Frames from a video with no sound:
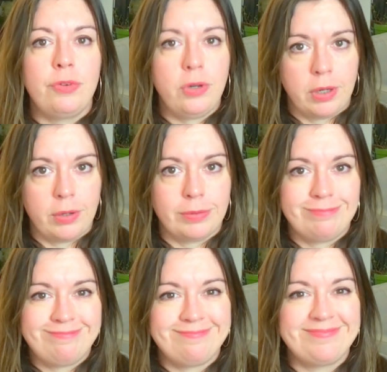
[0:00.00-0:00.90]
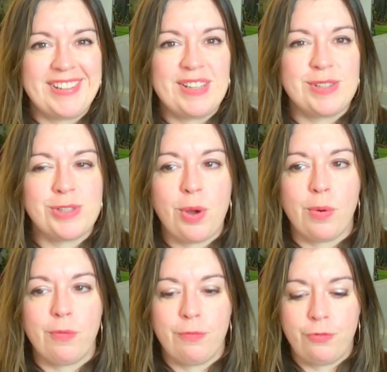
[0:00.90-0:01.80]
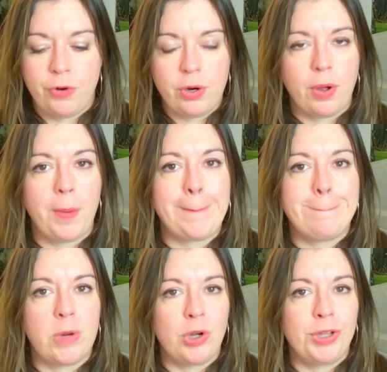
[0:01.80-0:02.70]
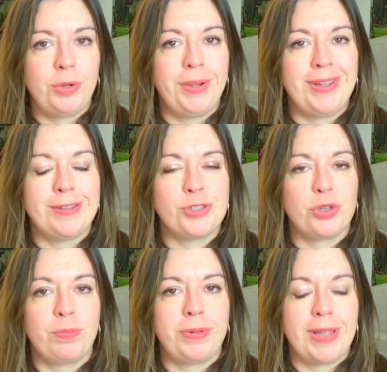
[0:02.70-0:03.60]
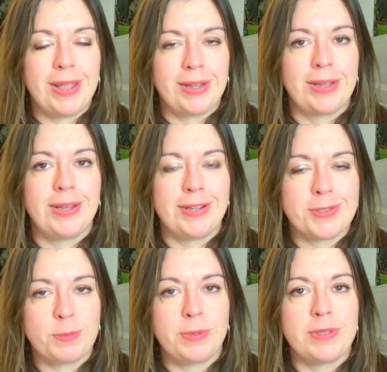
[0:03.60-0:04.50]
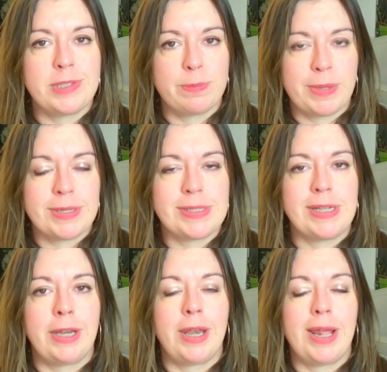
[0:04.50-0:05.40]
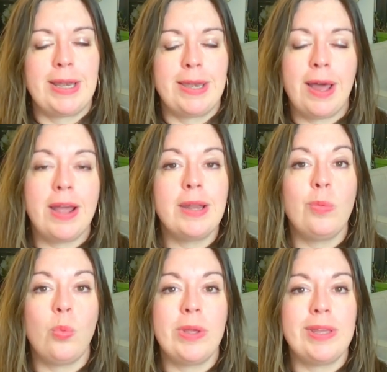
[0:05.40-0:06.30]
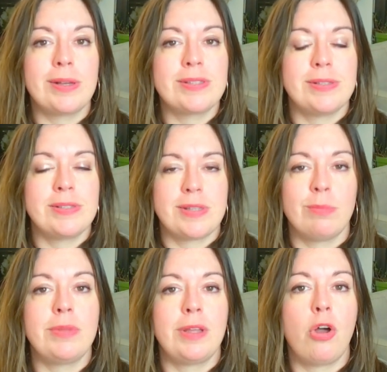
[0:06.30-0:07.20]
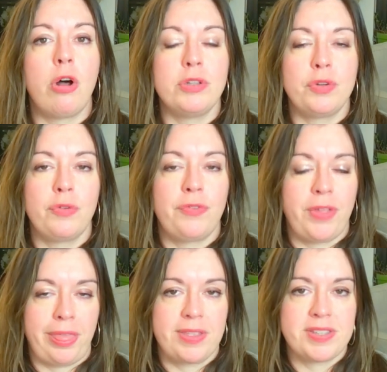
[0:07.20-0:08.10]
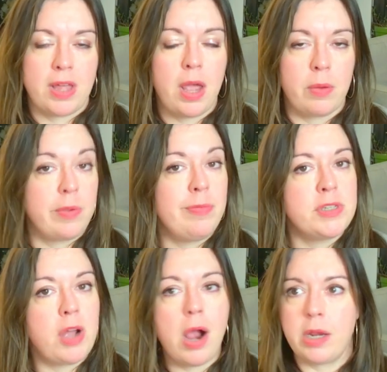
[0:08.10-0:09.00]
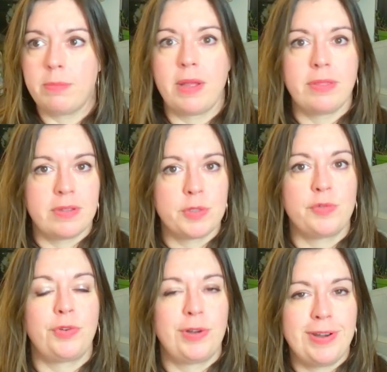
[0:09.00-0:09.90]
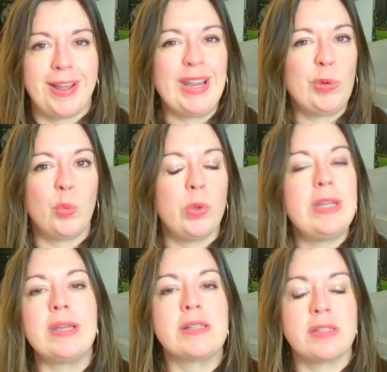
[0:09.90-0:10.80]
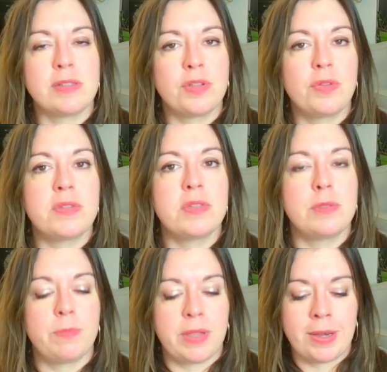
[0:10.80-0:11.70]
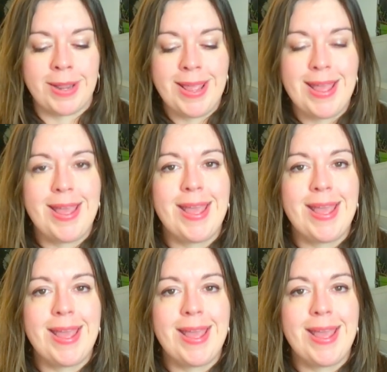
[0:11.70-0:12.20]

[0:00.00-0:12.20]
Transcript: Virgo. So, Virgo, Mercury is your planet. It's been spending 9 weeks in something called your fifth sign. We've been talking about this for 9 weeks. And so this has been